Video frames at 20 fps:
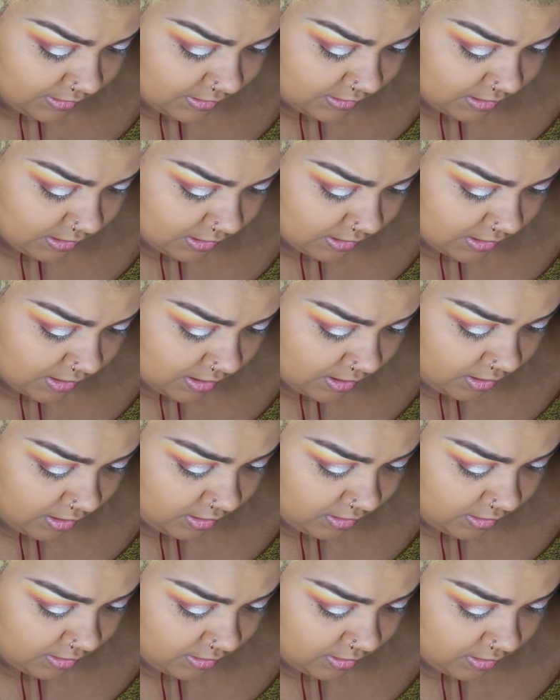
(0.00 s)
does
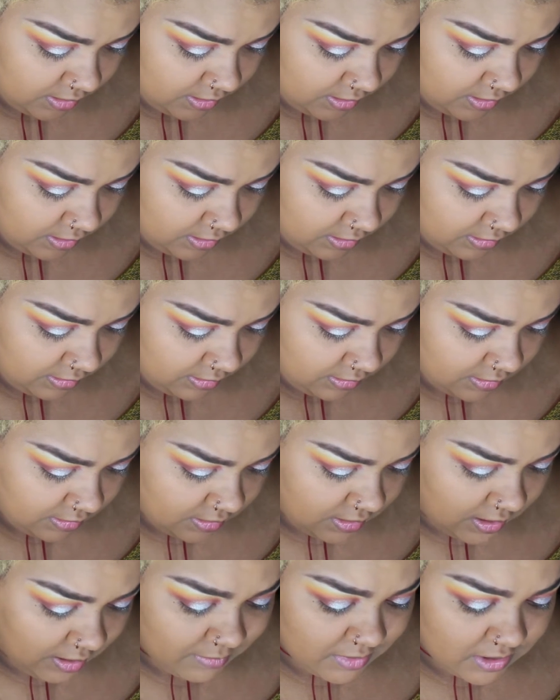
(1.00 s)
anything.
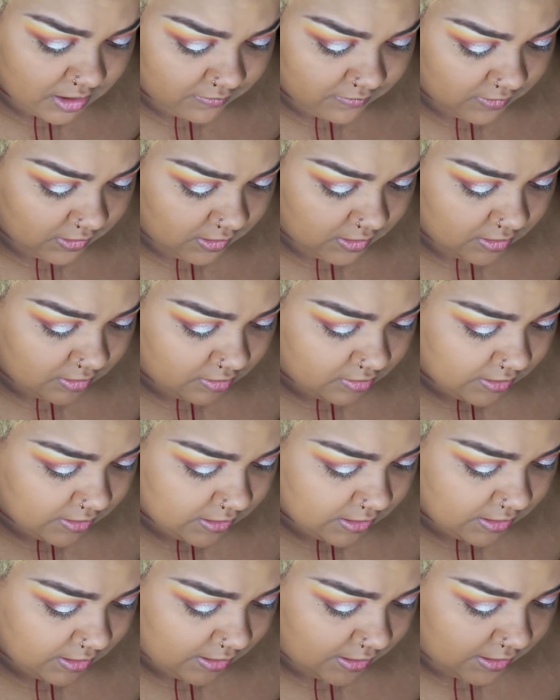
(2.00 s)
I'm definitely gonna go
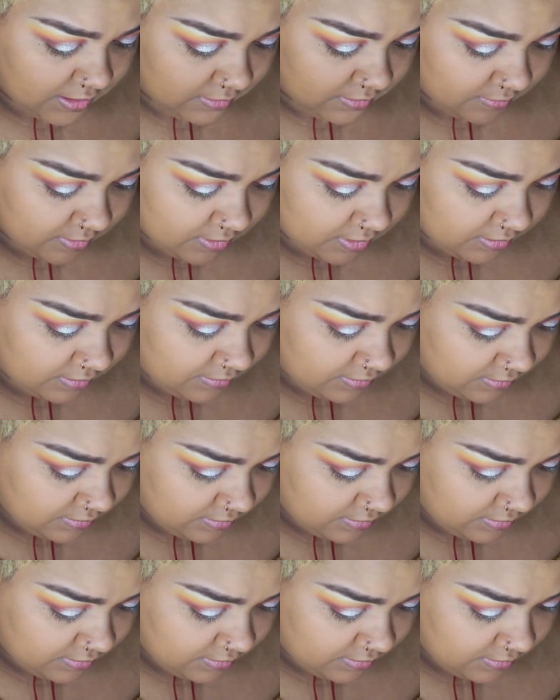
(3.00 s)
get the lighter one,